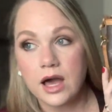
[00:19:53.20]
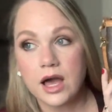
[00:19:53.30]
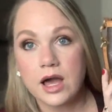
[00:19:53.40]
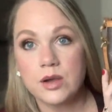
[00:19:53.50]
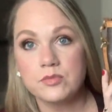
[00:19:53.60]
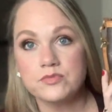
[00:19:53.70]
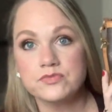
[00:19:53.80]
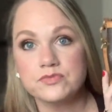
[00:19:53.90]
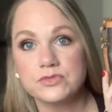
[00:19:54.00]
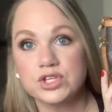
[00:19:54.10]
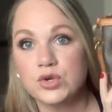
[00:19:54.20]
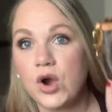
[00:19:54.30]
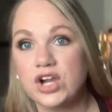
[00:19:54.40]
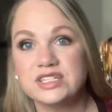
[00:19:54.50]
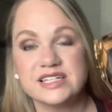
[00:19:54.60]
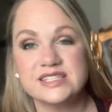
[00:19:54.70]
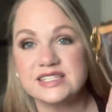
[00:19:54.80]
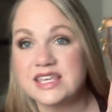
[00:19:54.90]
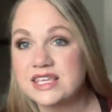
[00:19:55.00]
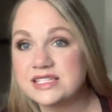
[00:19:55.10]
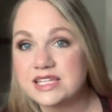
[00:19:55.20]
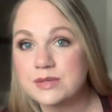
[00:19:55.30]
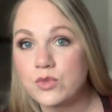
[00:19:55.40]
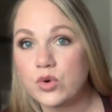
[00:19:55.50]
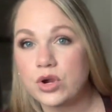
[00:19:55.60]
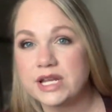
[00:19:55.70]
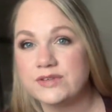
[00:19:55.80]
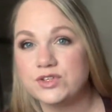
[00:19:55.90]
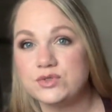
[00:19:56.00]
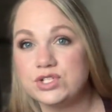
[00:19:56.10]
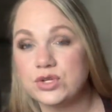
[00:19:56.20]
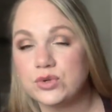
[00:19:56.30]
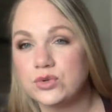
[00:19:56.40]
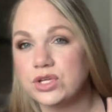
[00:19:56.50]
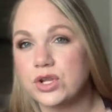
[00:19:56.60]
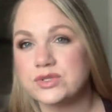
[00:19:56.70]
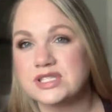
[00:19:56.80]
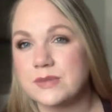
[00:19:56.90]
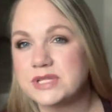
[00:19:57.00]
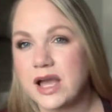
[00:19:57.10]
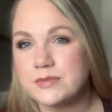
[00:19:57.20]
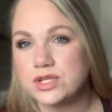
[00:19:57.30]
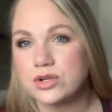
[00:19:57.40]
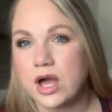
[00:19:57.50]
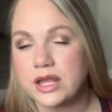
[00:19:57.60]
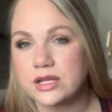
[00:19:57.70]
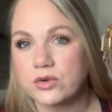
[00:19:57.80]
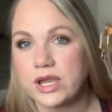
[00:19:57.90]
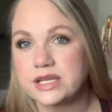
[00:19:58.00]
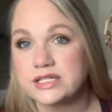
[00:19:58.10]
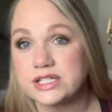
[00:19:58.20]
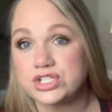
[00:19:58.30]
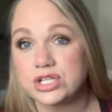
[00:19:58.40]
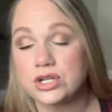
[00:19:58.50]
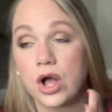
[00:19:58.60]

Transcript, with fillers: Um, you hardly see these anymore. And if you do, you know, sometimes they're not in great condition.